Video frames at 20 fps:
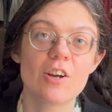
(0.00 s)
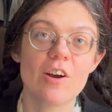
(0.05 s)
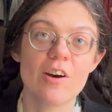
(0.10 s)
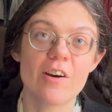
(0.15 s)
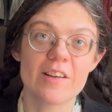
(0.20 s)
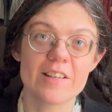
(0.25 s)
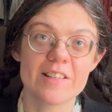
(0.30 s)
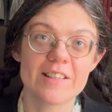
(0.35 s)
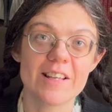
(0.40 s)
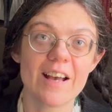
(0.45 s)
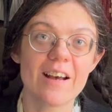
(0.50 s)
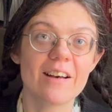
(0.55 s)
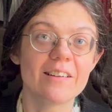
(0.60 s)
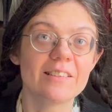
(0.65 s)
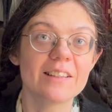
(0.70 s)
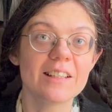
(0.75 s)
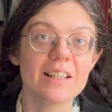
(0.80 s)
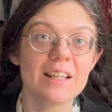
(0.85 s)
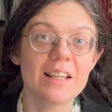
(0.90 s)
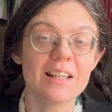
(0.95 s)

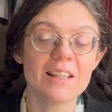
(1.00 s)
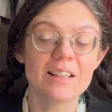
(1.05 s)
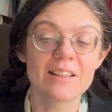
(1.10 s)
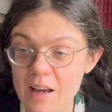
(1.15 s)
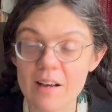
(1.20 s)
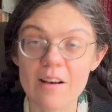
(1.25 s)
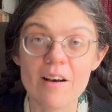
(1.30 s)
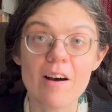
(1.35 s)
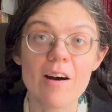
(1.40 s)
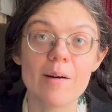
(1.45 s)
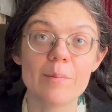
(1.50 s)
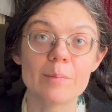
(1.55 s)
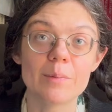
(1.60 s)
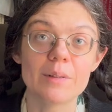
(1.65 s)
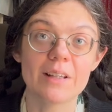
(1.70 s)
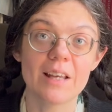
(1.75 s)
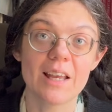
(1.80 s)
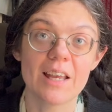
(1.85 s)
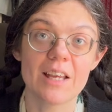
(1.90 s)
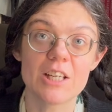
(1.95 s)
causality, and
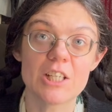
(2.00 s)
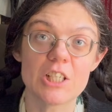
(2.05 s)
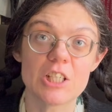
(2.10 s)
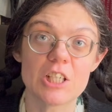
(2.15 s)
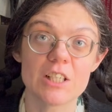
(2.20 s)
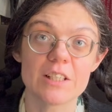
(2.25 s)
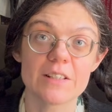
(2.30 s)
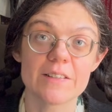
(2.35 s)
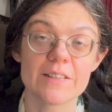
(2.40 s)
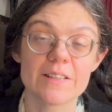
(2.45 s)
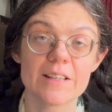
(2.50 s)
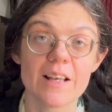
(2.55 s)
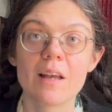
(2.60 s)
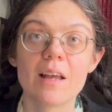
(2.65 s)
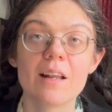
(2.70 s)
complications,